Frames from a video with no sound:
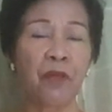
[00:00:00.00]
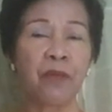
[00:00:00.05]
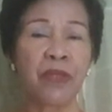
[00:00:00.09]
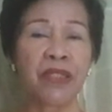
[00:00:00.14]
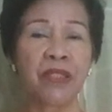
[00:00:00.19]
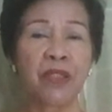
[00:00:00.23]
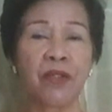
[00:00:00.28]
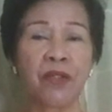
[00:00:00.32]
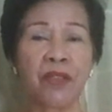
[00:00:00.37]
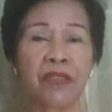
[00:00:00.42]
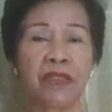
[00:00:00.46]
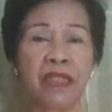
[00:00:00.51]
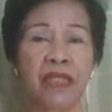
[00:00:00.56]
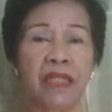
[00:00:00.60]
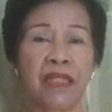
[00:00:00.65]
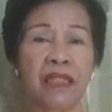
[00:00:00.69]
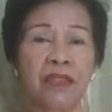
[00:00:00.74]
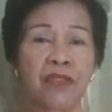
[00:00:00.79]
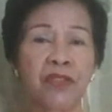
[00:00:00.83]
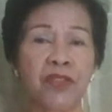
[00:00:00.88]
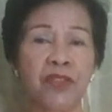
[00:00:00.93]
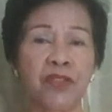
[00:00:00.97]

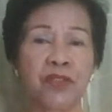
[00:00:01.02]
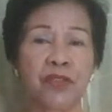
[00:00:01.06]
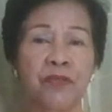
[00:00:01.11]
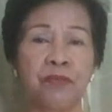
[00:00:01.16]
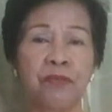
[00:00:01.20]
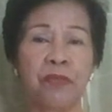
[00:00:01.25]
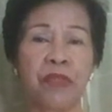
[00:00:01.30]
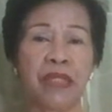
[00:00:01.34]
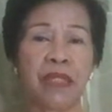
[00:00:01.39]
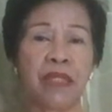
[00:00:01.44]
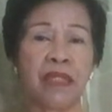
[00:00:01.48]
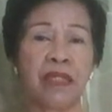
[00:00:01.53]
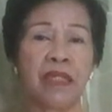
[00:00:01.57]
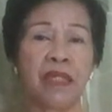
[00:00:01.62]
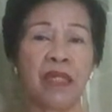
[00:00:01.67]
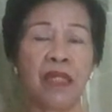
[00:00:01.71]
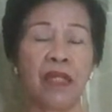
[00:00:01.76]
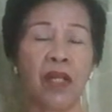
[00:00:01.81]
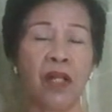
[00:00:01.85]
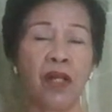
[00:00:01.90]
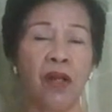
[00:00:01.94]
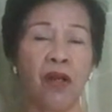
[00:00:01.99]
Probiotics should be
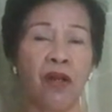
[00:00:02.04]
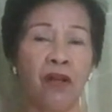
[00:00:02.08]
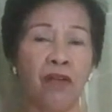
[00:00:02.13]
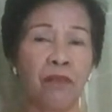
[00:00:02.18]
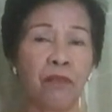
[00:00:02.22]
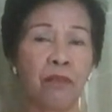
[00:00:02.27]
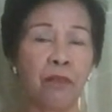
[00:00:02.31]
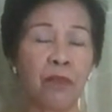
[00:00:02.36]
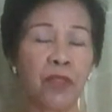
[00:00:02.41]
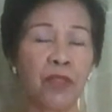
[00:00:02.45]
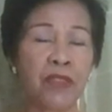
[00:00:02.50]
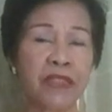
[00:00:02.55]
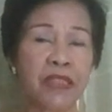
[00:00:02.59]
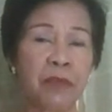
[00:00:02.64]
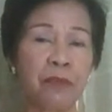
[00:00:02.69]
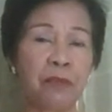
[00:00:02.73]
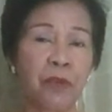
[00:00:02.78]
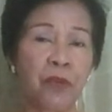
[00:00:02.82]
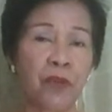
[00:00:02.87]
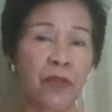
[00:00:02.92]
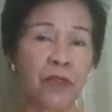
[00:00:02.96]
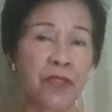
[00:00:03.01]
of
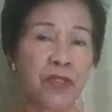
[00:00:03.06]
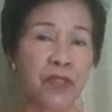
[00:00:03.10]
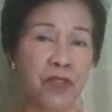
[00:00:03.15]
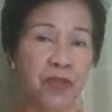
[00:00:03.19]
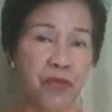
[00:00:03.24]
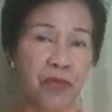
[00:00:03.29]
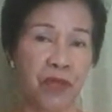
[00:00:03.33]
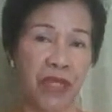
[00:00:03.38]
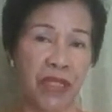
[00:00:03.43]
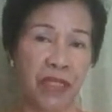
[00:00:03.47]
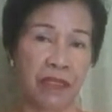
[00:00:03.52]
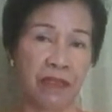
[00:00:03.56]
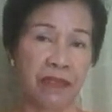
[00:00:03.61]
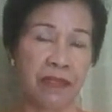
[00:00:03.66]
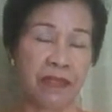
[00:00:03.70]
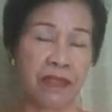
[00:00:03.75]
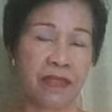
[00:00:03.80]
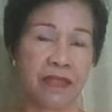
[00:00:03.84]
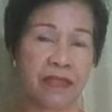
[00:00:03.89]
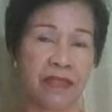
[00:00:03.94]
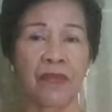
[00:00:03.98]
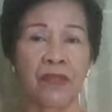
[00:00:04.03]
multiple
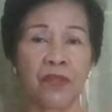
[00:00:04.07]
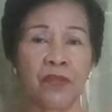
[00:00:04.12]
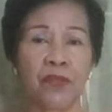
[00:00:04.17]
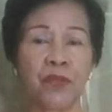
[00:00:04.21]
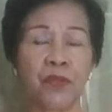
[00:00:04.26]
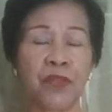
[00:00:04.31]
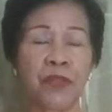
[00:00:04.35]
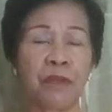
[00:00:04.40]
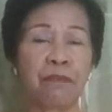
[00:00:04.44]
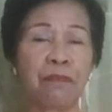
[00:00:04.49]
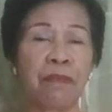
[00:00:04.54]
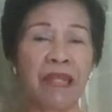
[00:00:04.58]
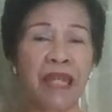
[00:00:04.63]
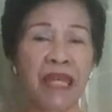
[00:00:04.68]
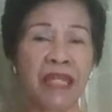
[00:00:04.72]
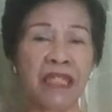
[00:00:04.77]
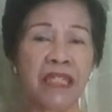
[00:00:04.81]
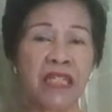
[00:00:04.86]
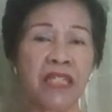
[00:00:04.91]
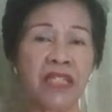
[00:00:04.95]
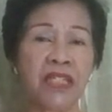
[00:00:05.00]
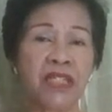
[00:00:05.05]
strains to
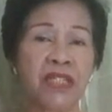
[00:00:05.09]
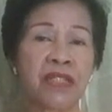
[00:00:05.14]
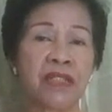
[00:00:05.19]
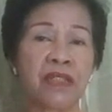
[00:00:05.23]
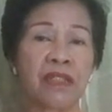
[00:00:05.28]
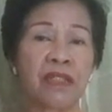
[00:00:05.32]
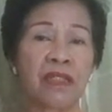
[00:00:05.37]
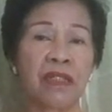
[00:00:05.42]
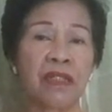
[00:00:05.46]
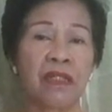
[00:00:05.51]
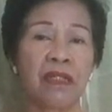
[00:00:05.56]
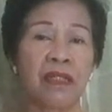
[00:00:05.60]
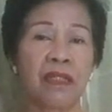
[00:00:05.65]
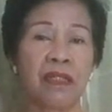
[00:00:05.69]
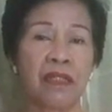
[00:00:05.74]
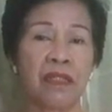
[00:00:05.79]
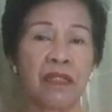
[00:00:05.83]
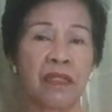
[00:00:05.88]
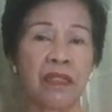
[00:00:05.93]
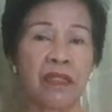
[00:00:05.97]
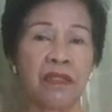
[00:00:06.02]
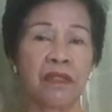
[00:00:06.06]
replenish
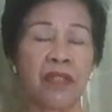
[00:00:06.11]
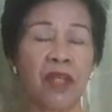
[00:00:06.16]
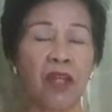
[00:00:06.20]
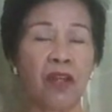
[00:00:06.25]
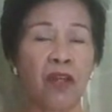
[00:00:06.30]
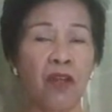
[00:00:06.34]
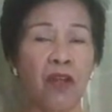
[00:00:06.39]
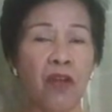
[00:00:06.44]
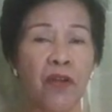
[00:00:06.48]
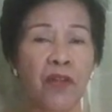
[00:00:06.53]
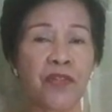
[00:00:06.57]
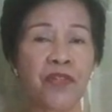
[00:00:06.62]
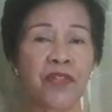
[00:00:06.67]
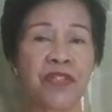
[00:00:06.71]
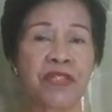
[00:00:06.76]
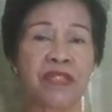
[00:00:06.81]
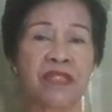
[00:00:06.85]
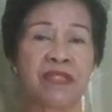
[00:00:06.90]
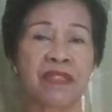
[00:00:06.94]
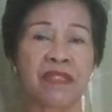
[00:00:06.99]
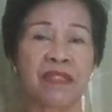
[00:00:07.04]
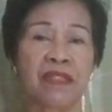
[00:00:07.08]
the
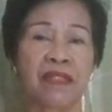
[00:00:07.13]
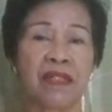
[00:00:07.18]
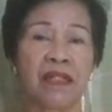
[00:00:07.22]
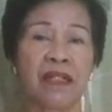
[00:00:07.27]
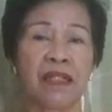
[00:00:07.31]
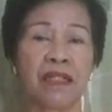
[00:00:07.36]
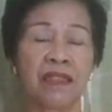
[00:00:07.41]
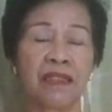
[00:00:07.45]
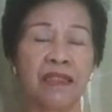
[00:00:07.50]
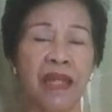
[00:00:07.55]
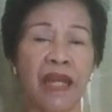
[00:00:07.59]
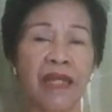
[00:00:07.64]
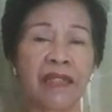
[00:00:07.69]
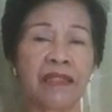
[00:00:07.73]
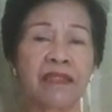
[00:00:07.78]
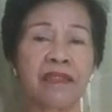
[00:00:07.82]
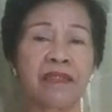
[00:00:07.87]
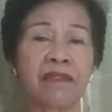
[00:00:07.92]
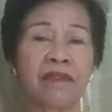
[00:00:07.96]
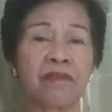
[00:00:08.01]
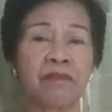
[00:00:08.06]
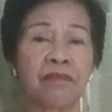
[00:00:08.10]
lost gut